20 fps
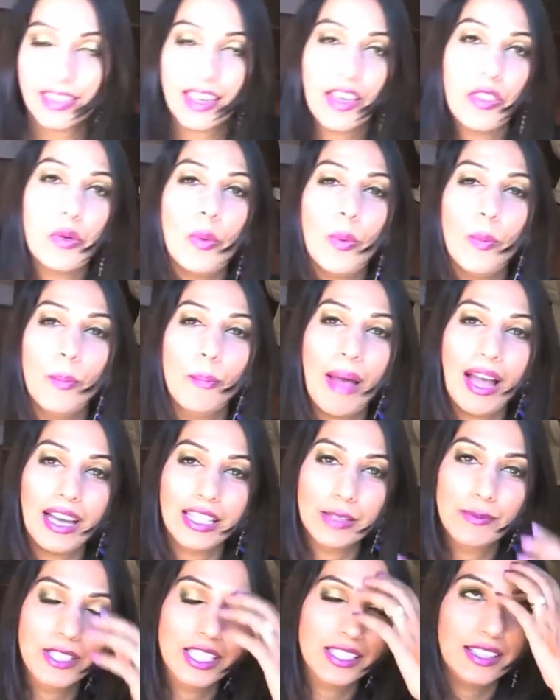other MAC
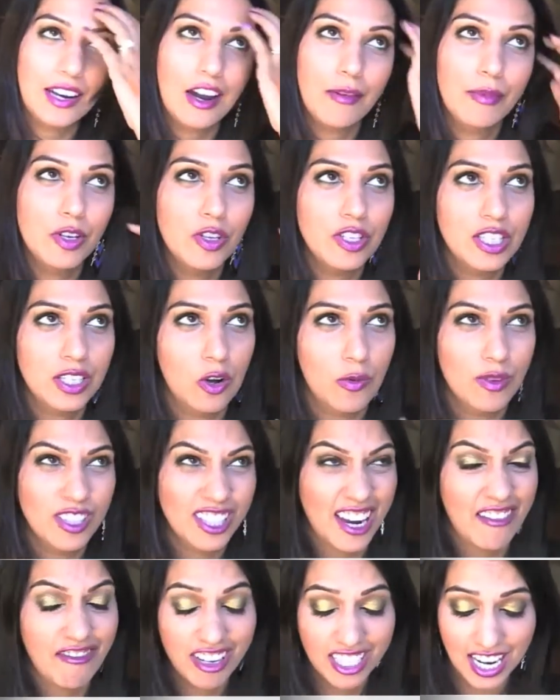lipstick that I've been using almost
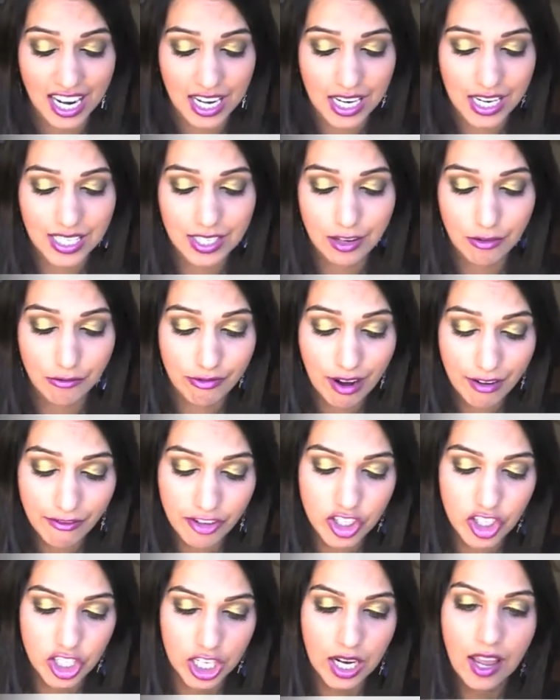every day is
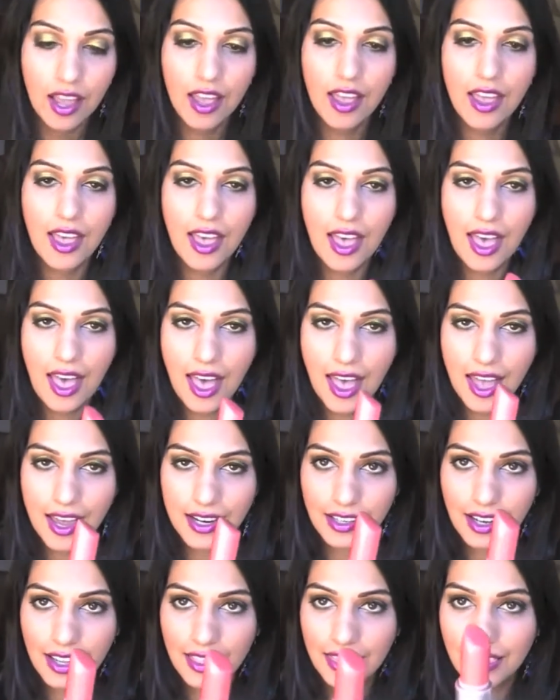Ravishing,
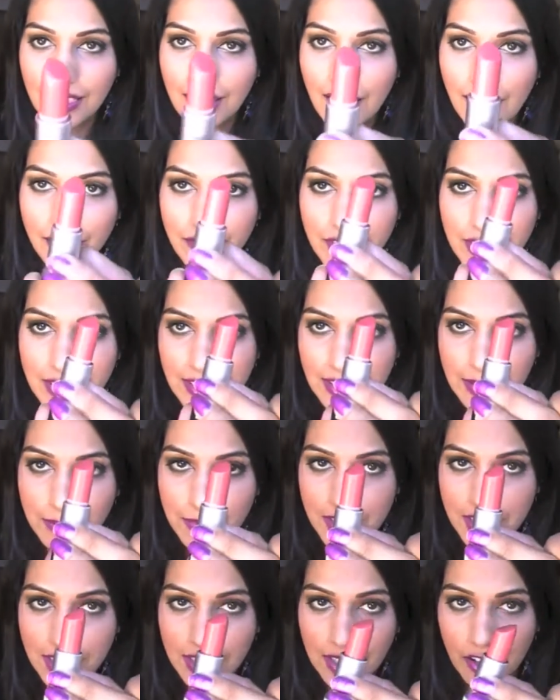and I love this
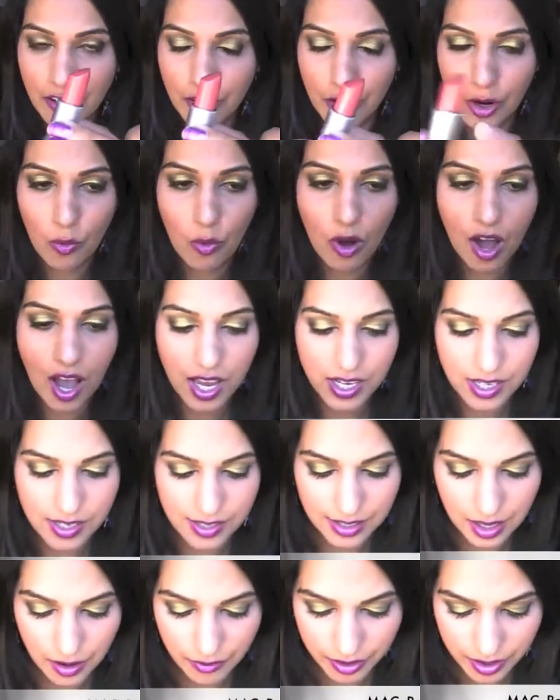lipstick. I don't know why I
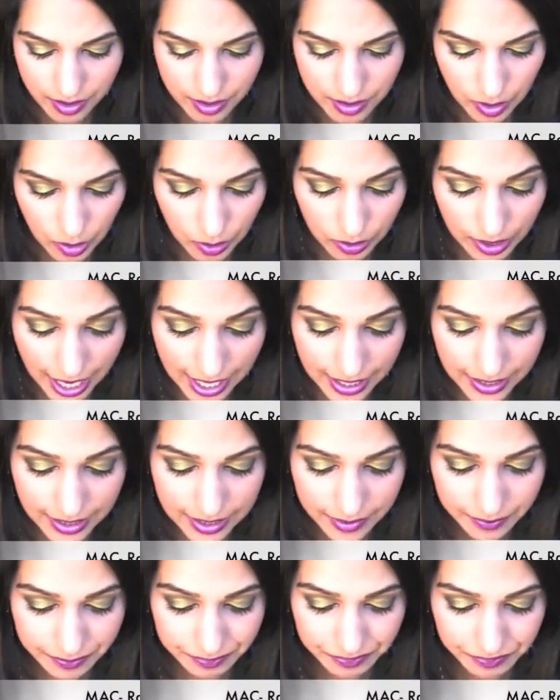discovered it so
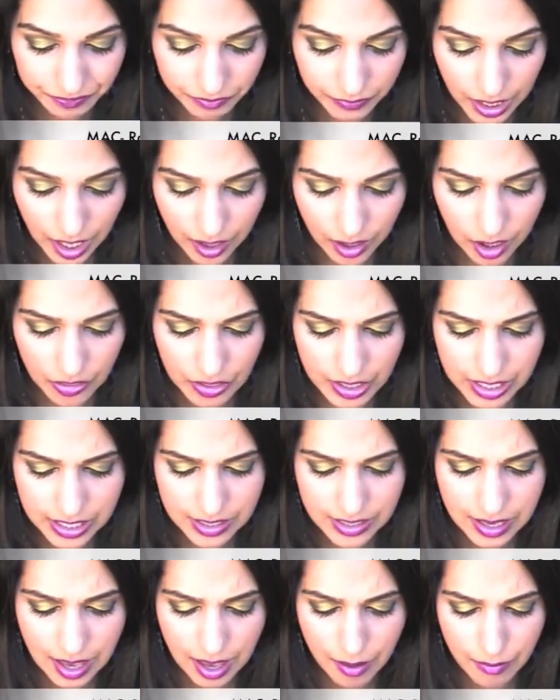late. I got
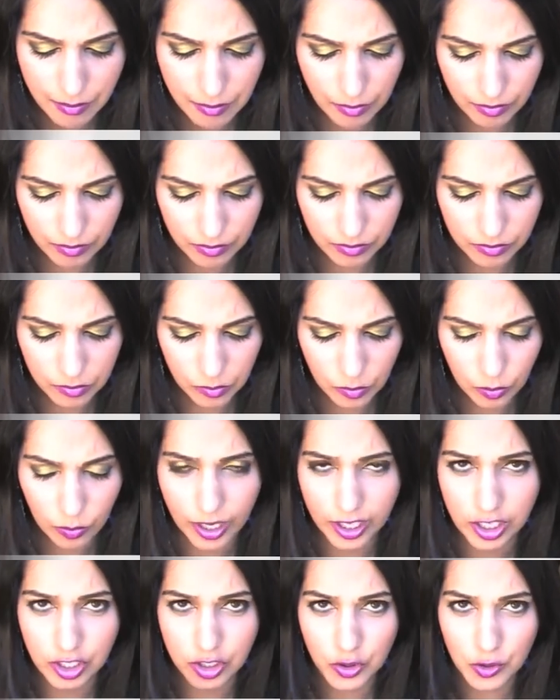this
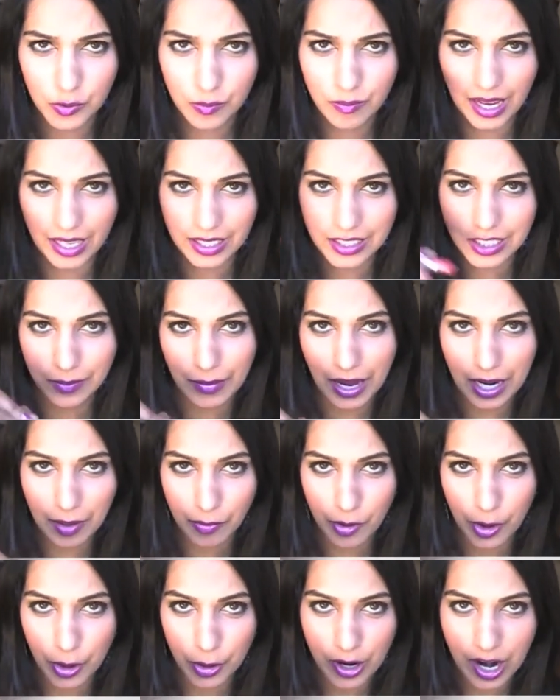when you do back to MAC
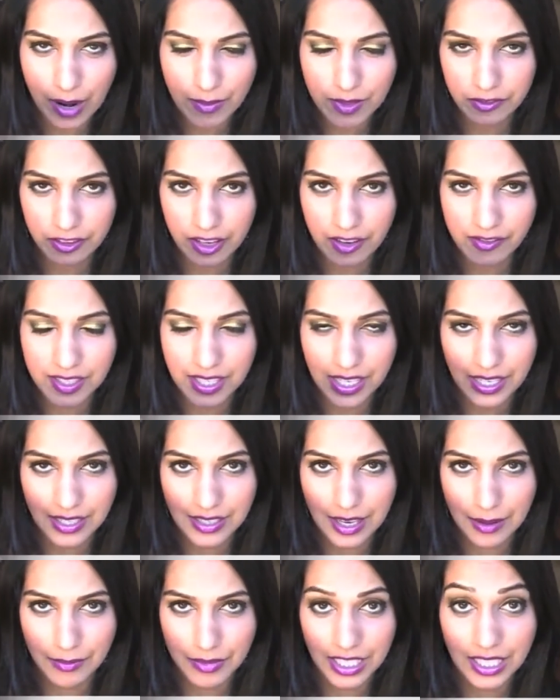programs. If you have 6
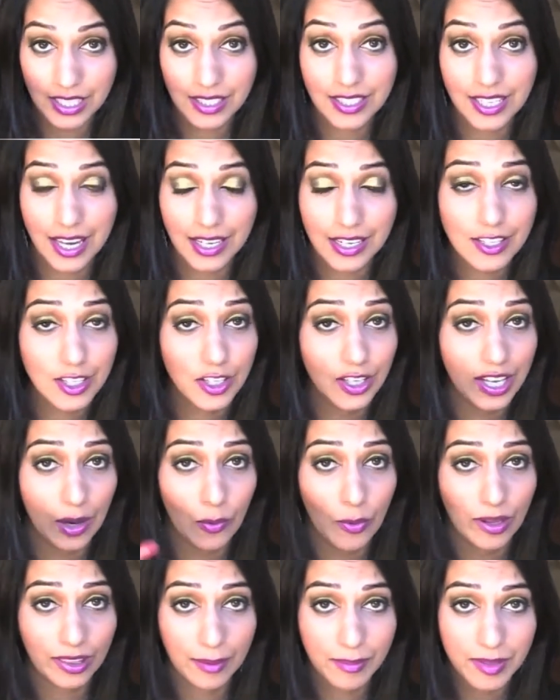empty containers, you get
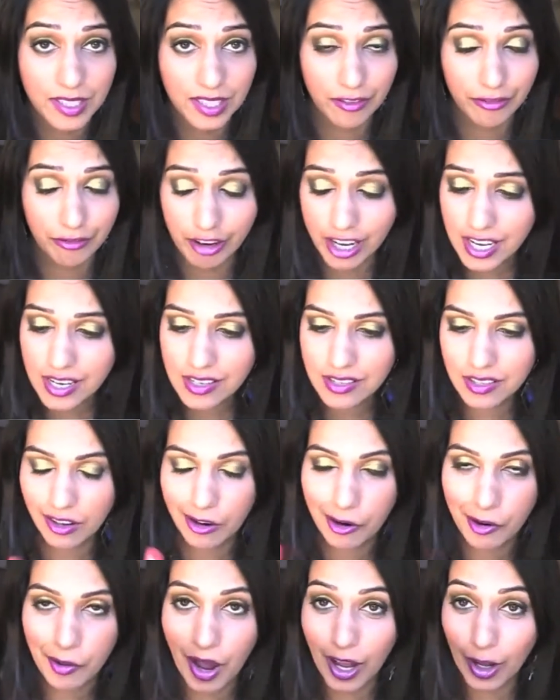1 lipstick free,
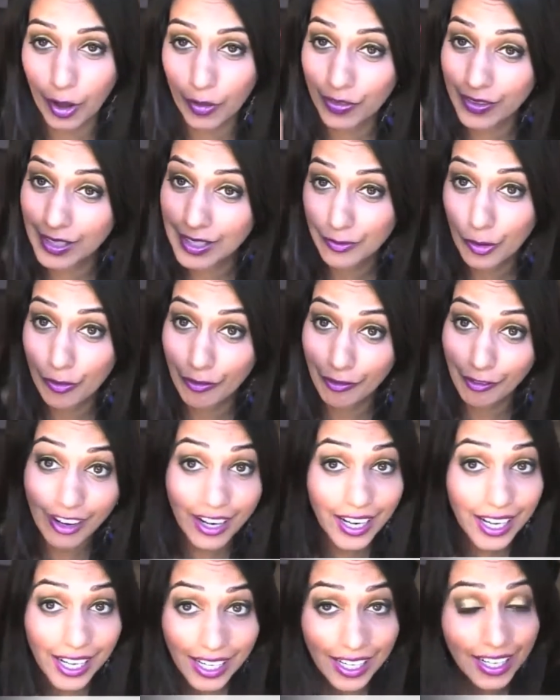so I got this for
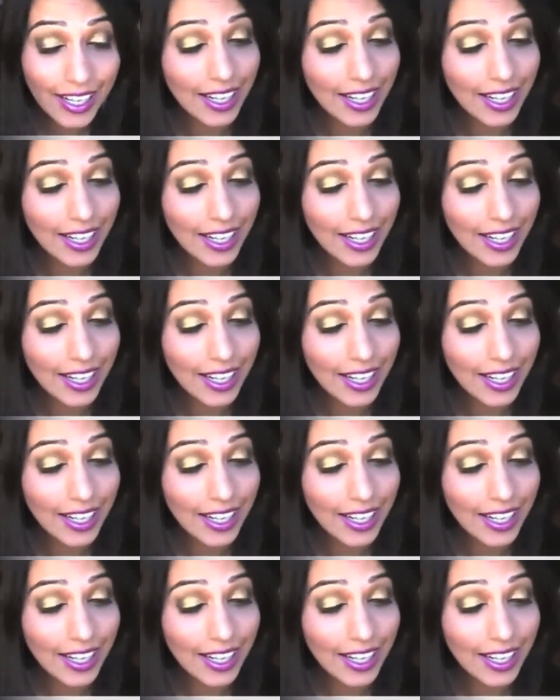free.